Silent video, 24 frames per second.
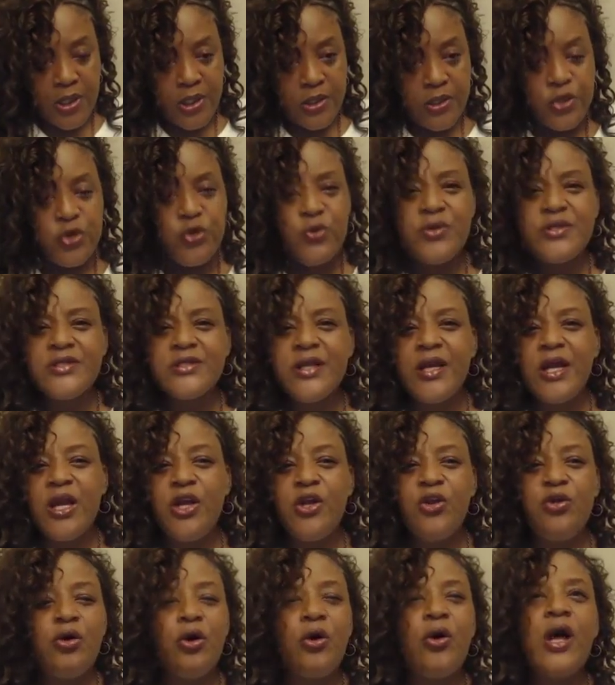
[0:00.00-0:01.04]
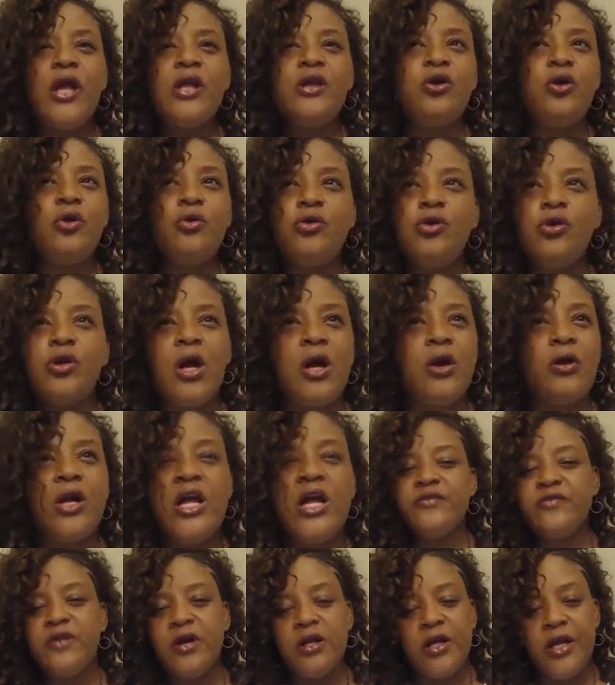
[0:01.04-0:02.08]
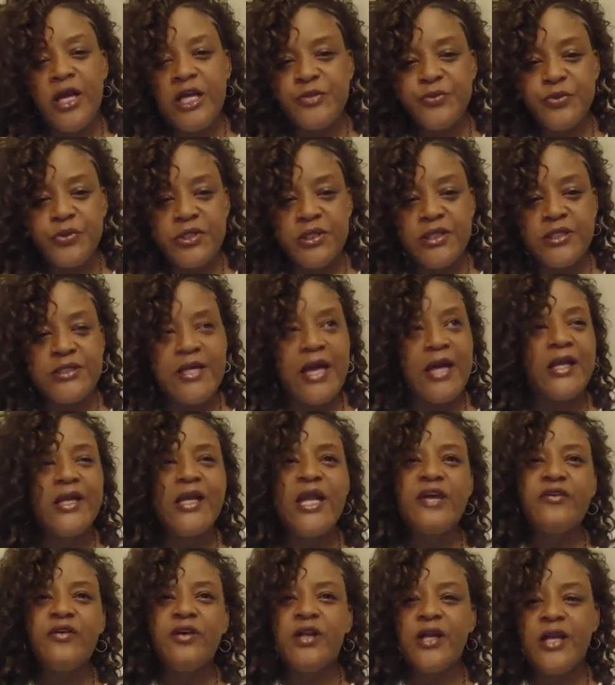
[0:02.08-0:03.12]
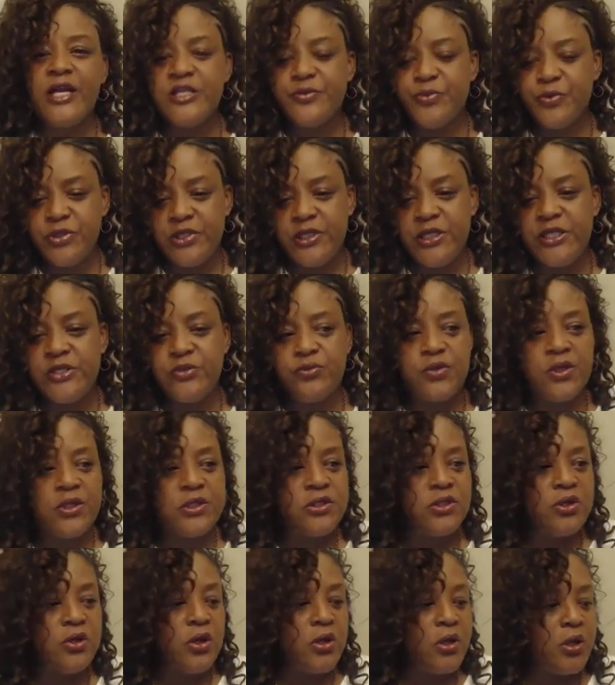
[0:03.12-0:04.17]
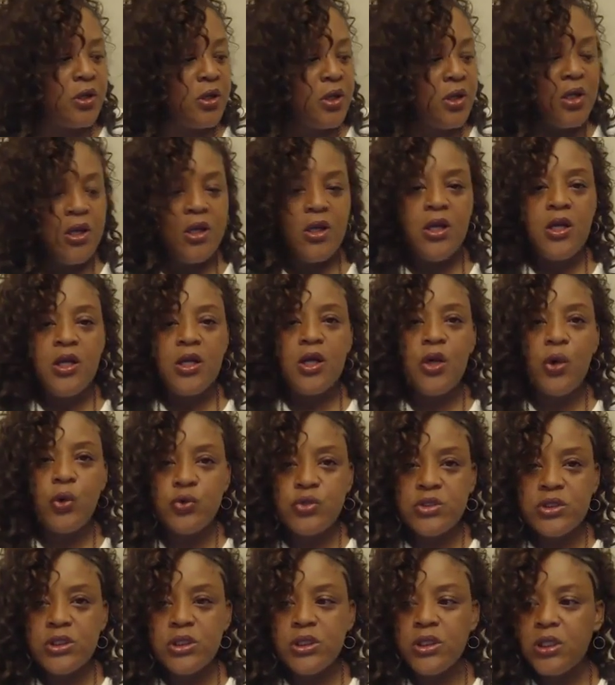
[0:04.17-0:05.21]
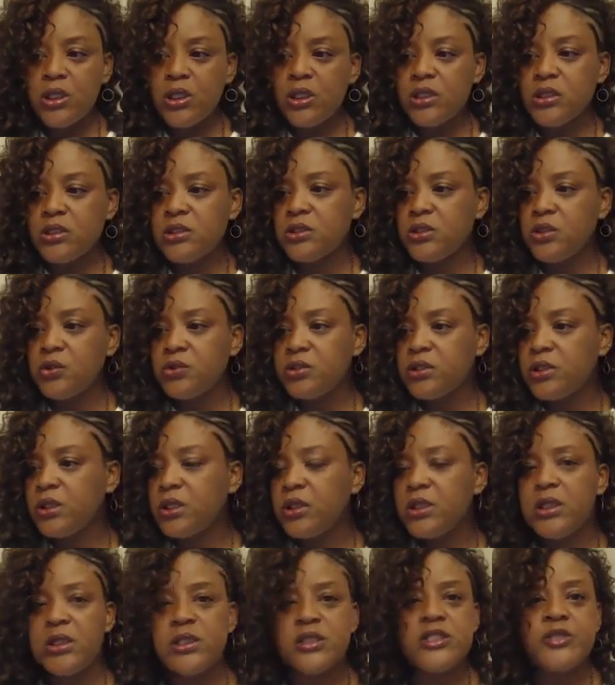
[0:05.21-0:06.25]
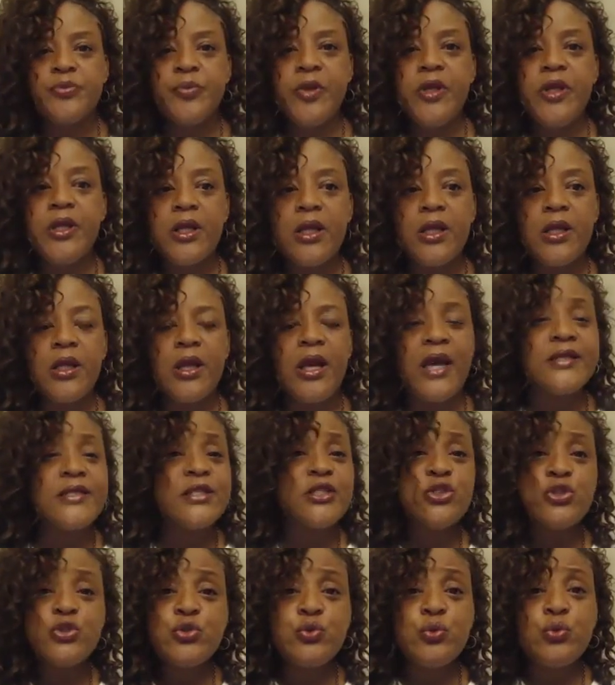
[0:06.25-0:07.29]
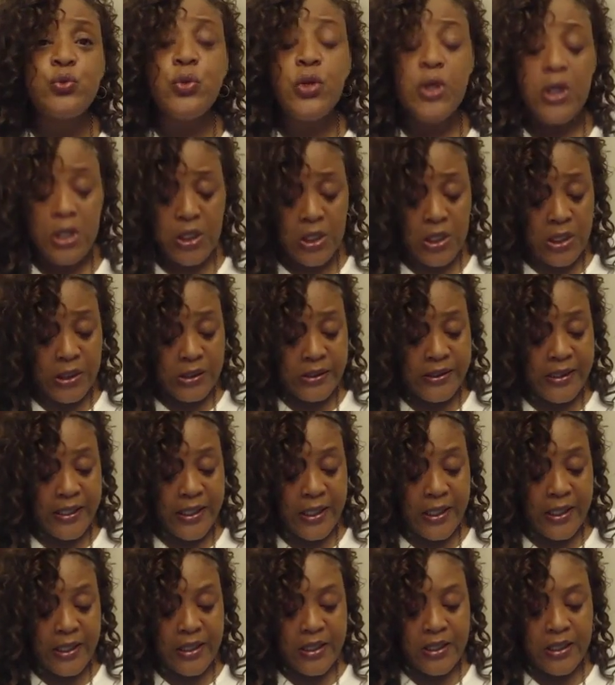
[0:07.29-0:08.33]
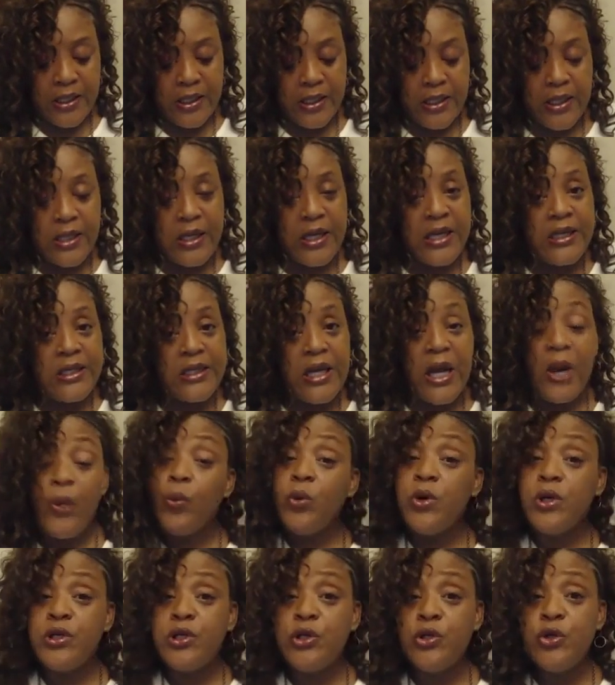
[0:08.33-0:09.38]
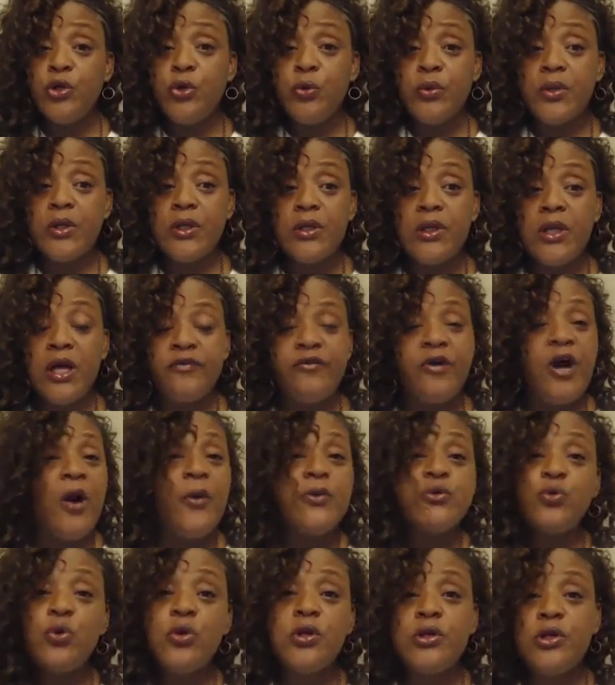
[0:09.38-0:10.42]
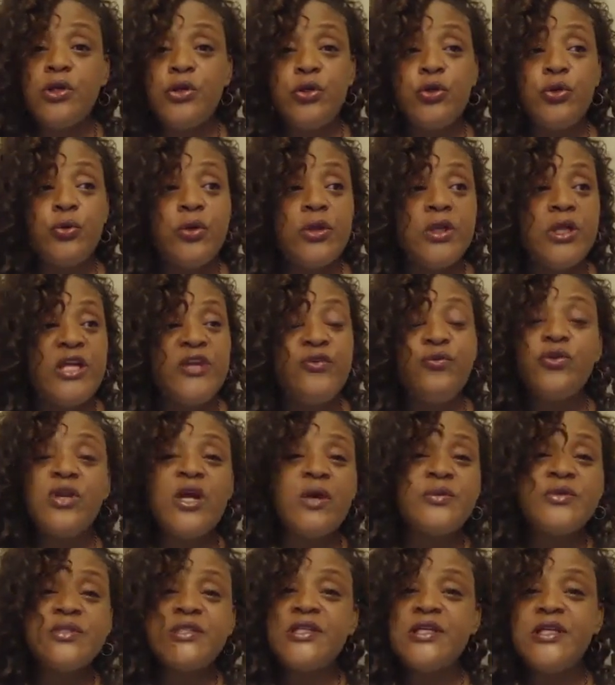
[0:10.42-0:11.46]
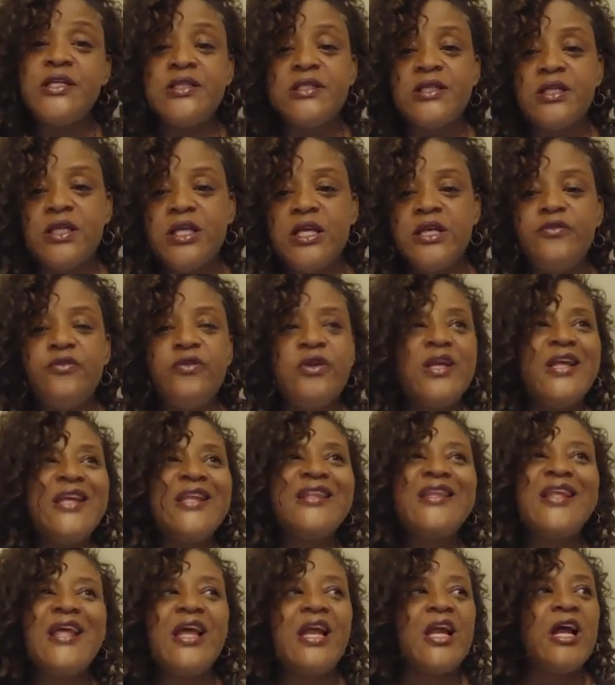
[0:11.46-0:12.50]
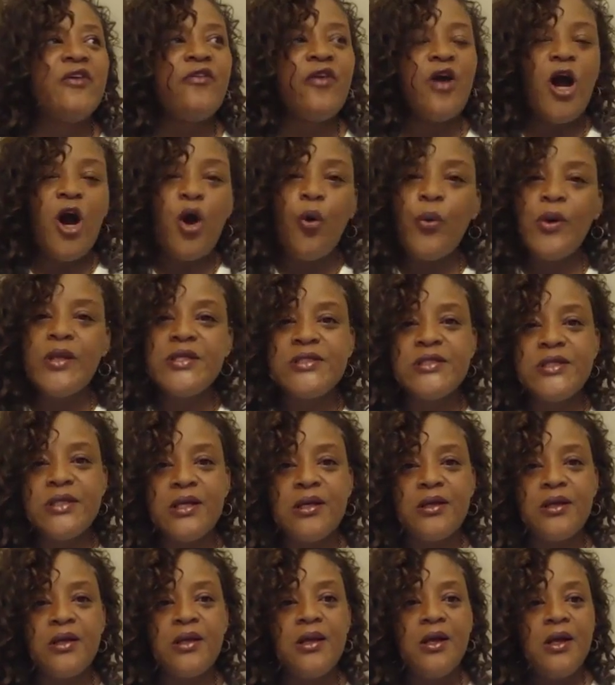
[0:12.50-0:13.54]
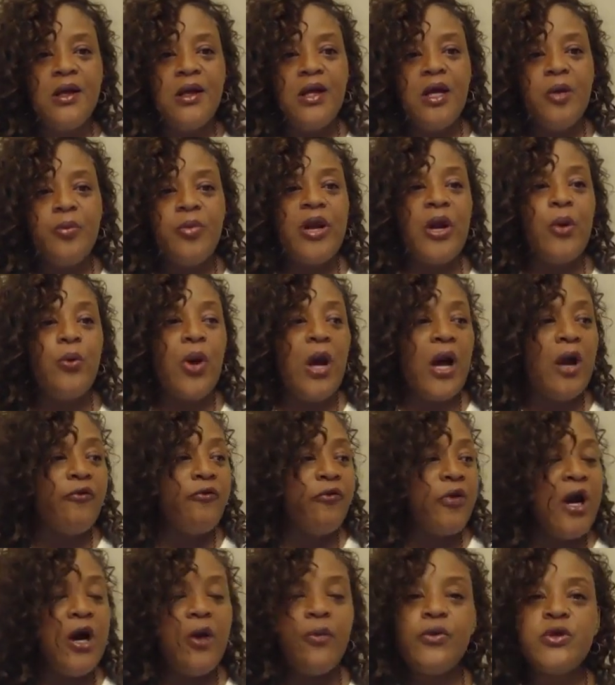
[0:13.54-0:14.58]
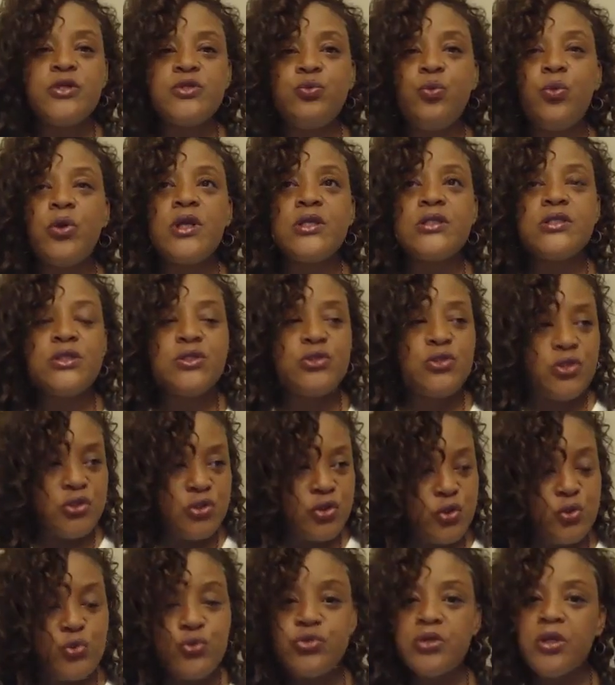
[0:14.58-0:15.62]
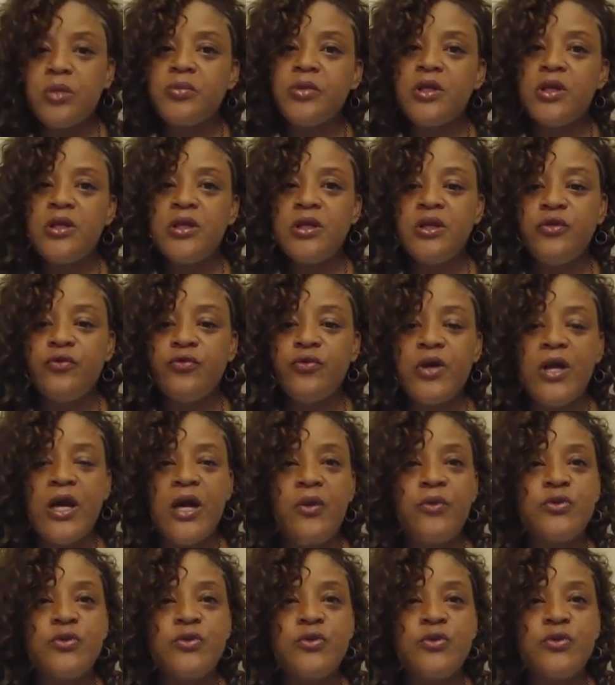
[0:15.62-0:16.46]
Do it scared. You're not going all the expertise. I didn't have all the expertise when I started coaching and consulting and speaking. I just knew that I wanted to do it. I've always wanted to do it. Even when I was teaching, even in that, I've always done it. But I've always wanted to do something different.